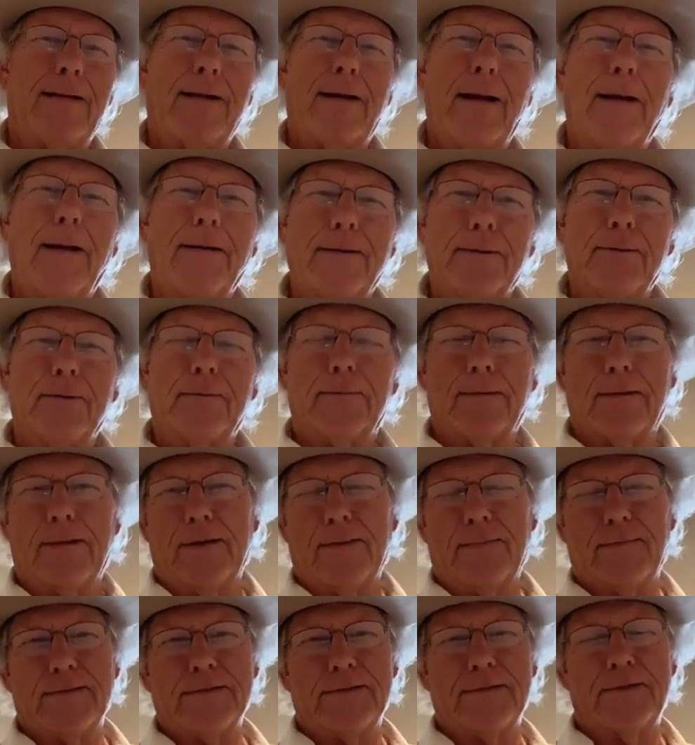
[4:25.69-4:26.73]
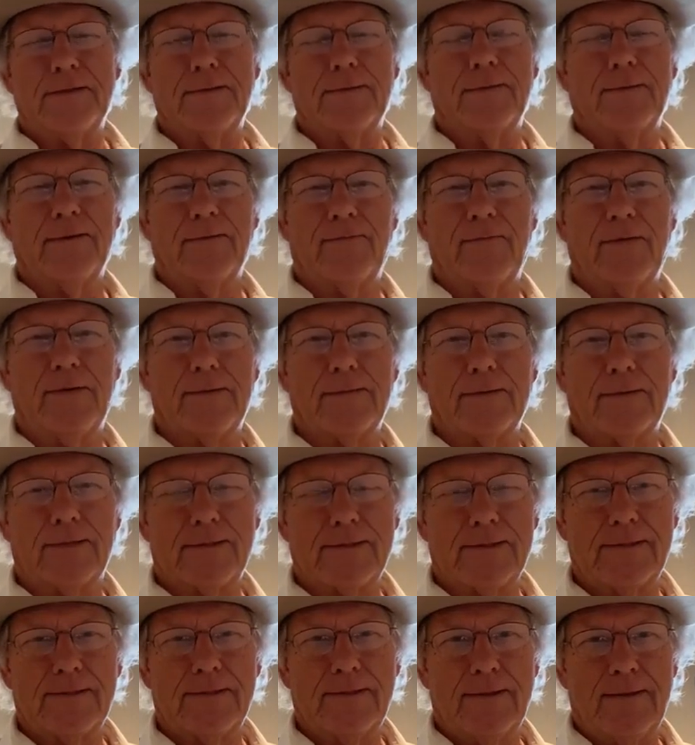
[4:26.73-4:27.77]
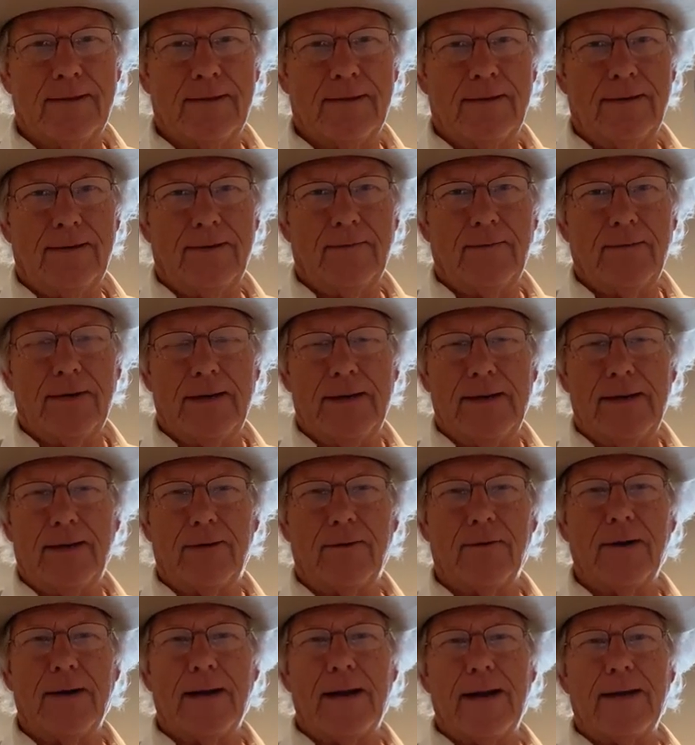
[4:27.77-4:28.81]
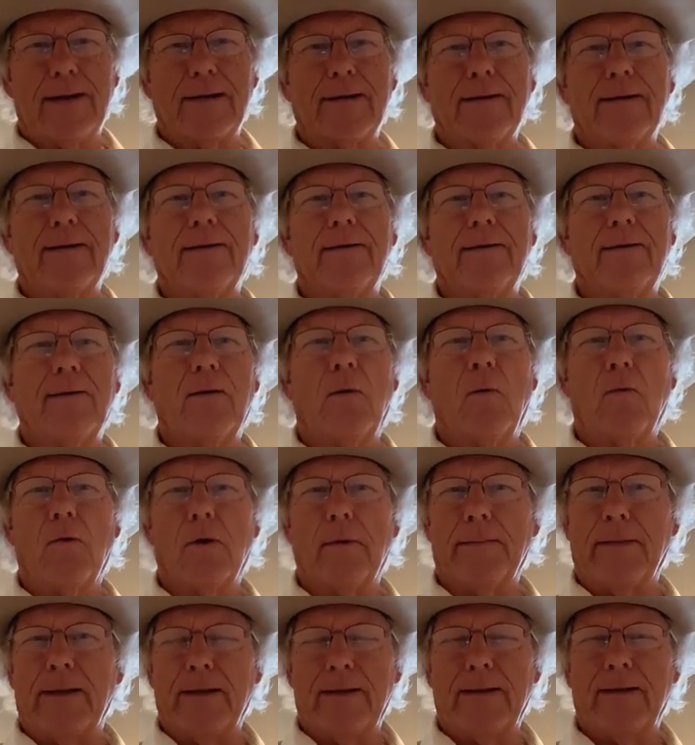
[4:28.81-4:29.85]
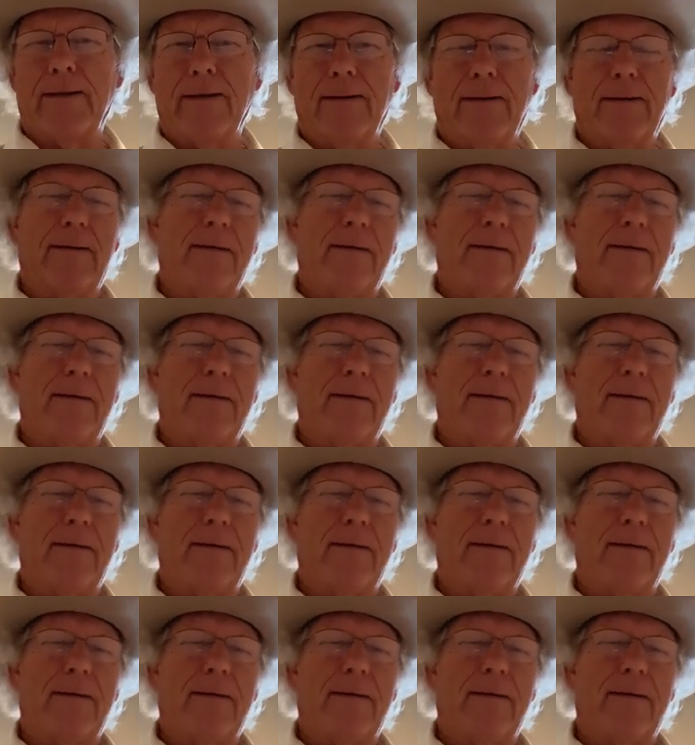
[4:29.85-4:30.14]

God knew what he was doing, folks, when he created woman